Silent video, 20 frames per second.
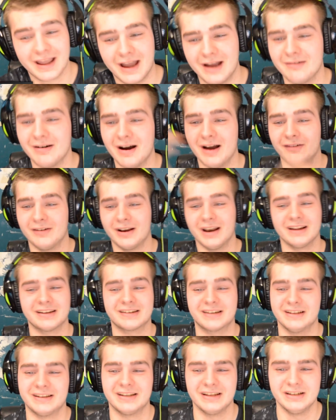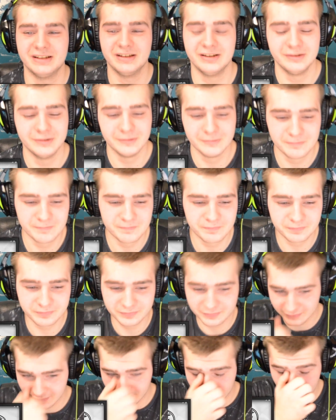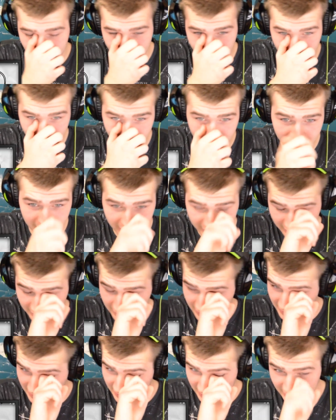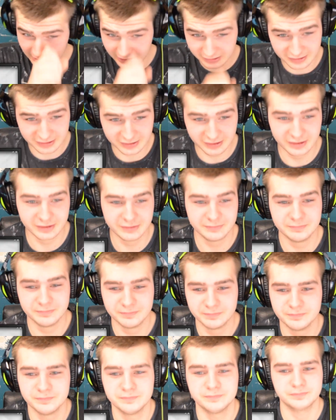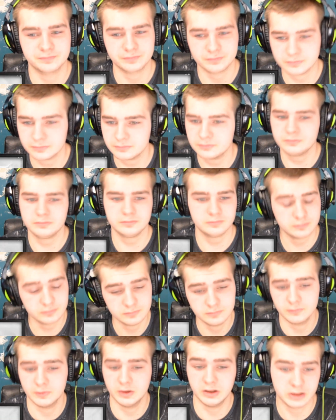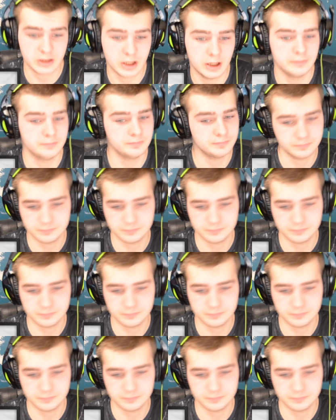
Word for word: wait, well, let's continue. Uh, that's good. Okay.